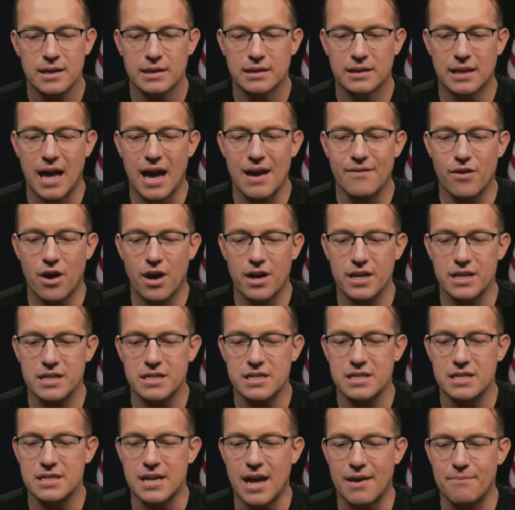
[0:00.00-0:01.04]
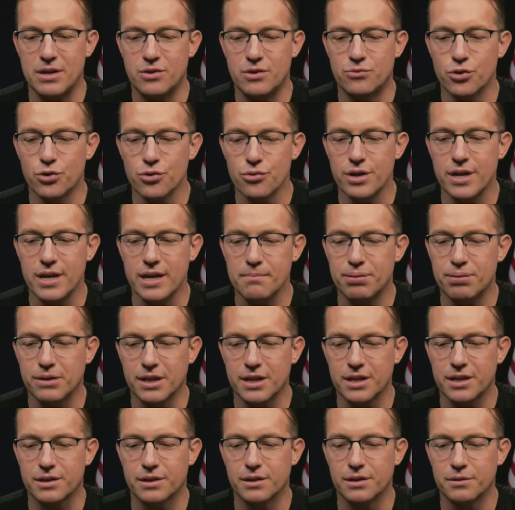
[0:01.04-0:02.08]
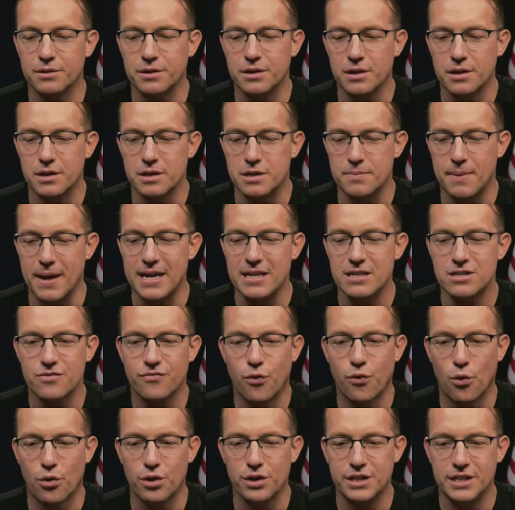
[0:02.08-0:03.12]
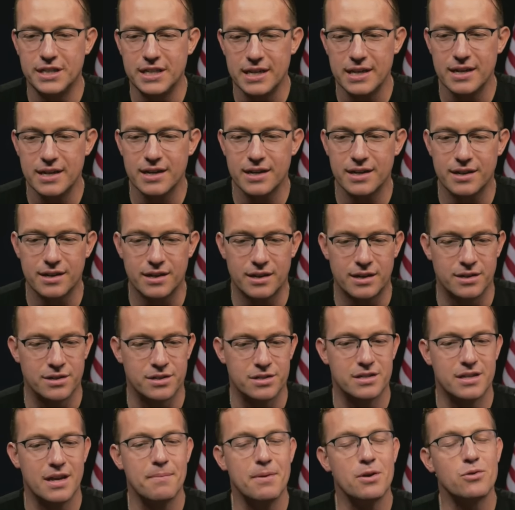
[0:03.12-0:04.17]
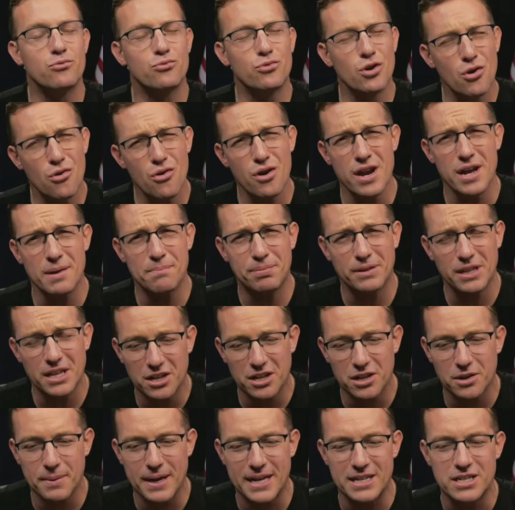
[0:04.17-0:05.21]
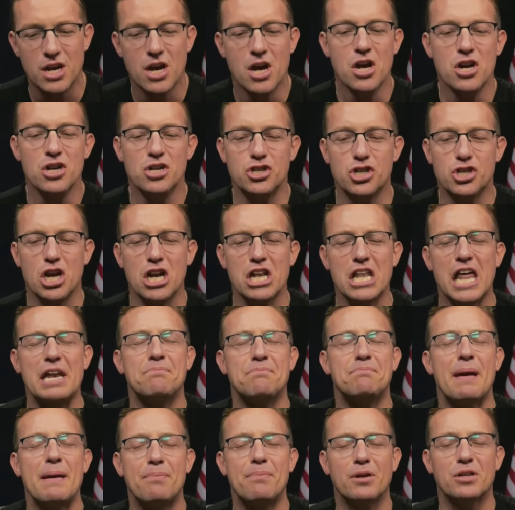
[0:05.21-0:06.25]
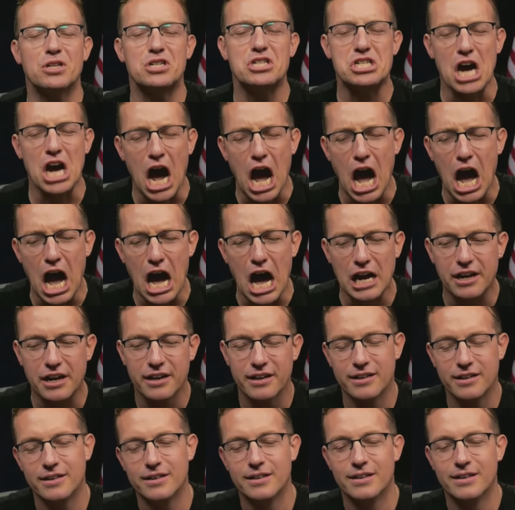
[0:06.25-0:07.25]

Live audiences have been ruining political debates for years. They've been ruining political debates. You shouldn't let people talk.